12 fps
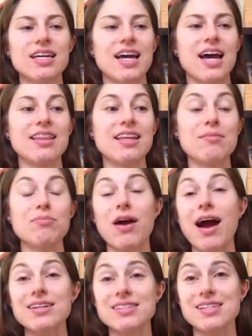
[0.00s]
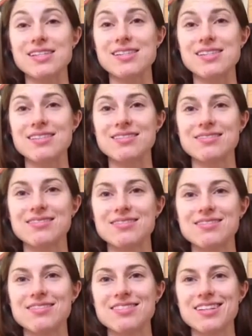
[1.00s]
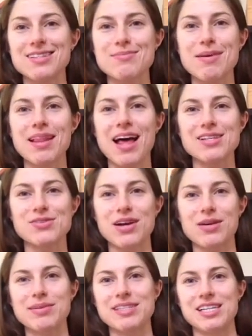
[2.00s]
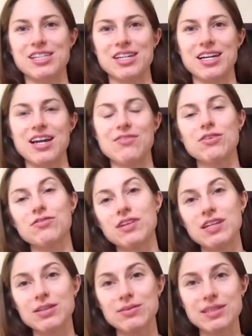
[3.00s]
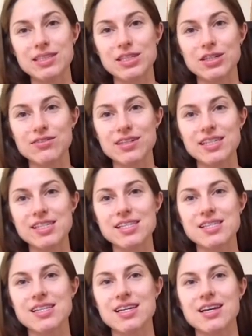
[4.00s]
And then practice. That's my last recommendation. If you're feeling really nervous,